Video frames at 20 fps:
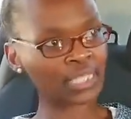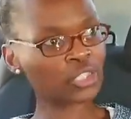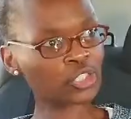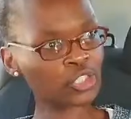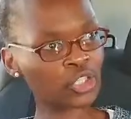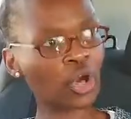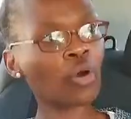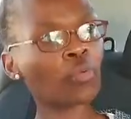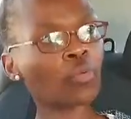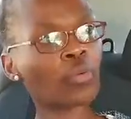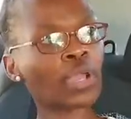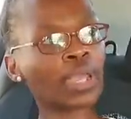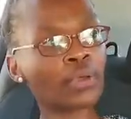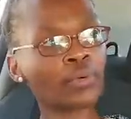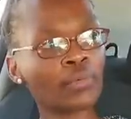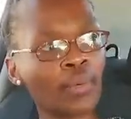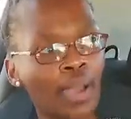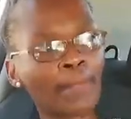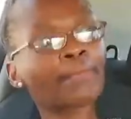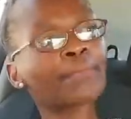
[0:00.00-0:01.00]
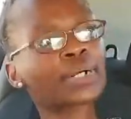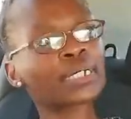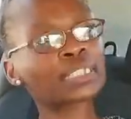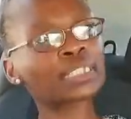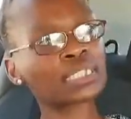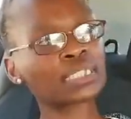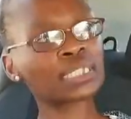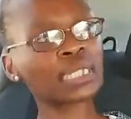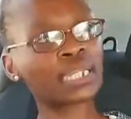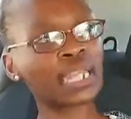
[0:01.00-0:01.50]
There is no way
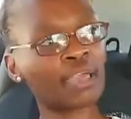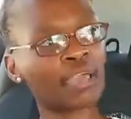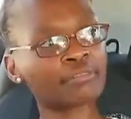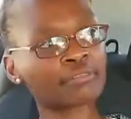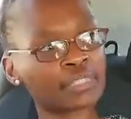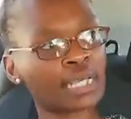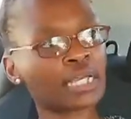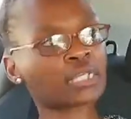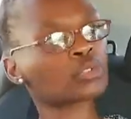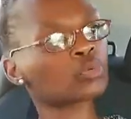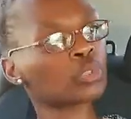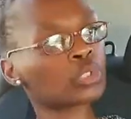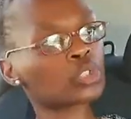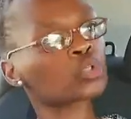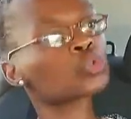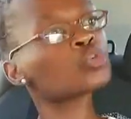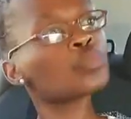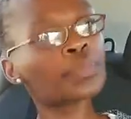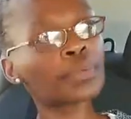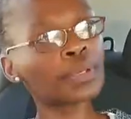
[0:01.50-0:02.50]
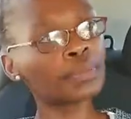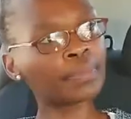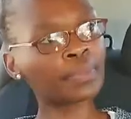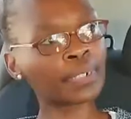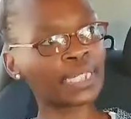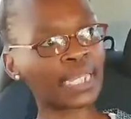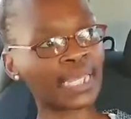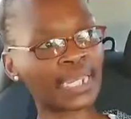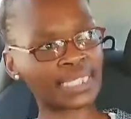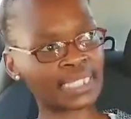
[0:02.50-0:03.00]
one person can have sex with two
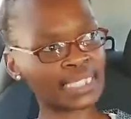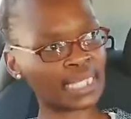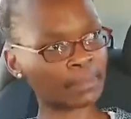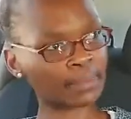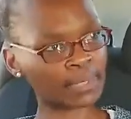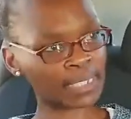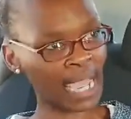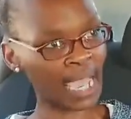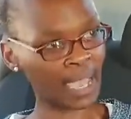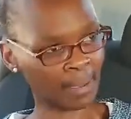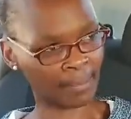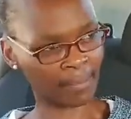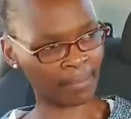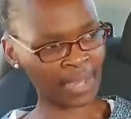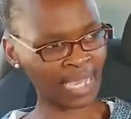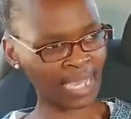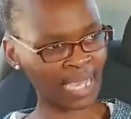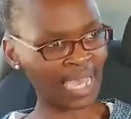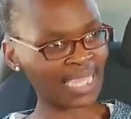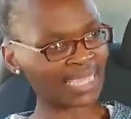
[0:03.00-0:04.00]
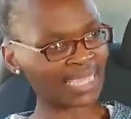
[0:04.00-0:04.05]
people at the same time.